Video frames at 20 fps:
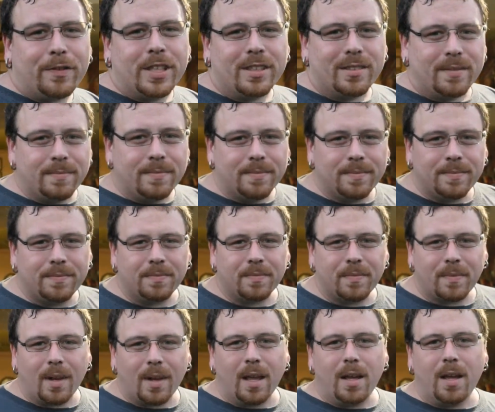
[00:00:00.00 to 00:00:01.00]
in,
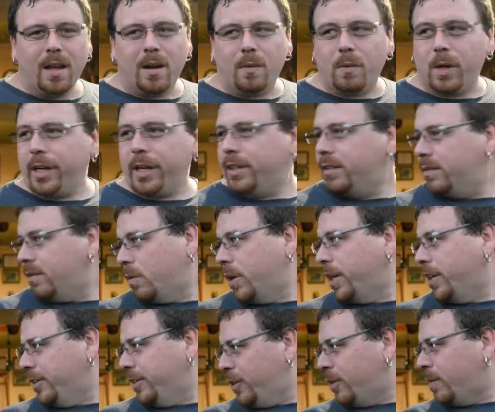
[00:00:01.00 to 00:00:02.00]
we're
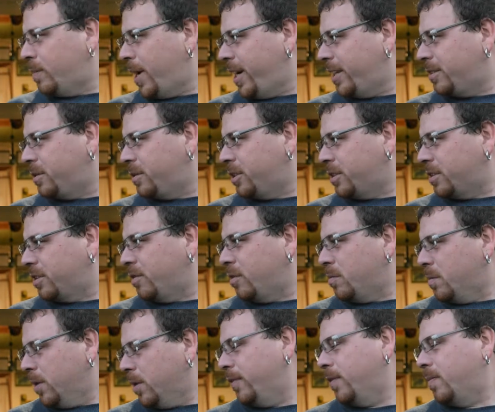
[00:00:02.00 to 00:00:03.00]
gonna do the brakes. We're just gonna
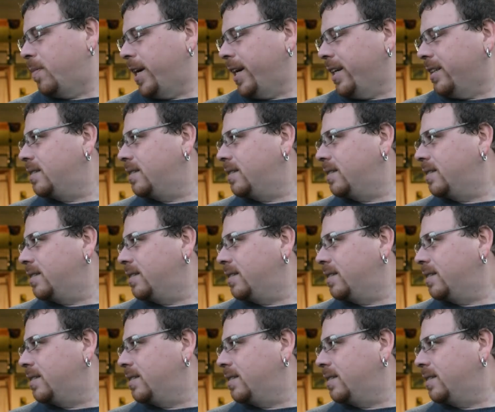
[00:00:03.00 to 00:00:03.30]
remove the brake.